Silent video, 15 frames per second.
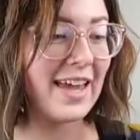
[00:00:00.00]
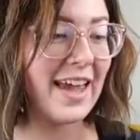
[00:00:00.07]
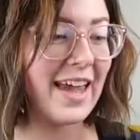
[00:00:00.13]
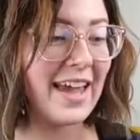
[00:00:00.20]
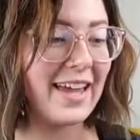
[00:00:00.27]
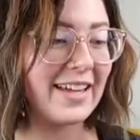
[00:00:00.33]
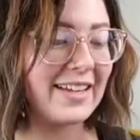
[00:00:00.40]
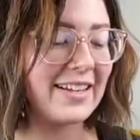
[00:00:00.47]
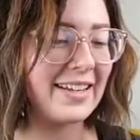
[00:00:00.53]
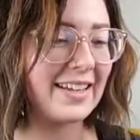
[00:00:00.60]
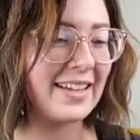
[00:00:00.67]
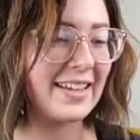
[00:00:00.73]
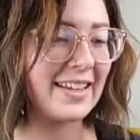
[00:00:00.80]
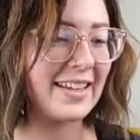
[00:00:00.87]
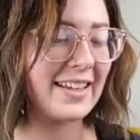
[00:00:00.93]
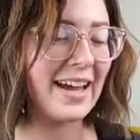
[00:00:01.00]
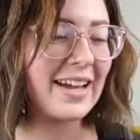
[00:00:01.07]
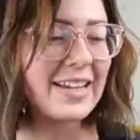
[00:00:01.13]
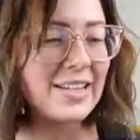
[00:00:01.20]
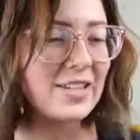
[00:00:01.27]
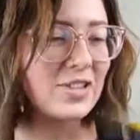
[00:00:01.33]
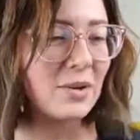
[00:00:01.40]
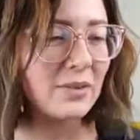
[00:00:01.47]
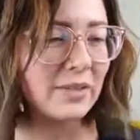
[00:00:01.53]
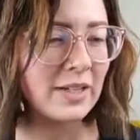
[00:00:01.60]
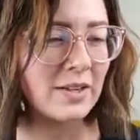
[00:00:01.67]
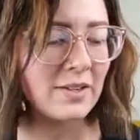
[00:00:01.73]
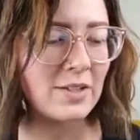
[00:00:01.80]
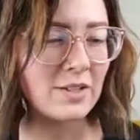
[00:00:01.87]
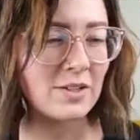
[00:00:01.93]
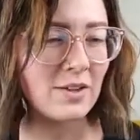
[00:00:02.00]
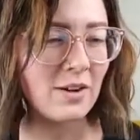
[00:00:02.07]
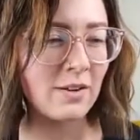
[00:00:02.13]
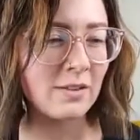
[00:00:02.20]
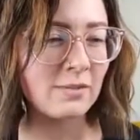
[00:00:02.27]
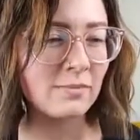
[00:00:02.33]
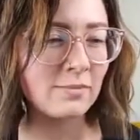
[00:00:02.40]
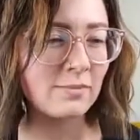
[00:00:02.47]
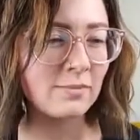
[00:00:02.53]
And I can totally hear this song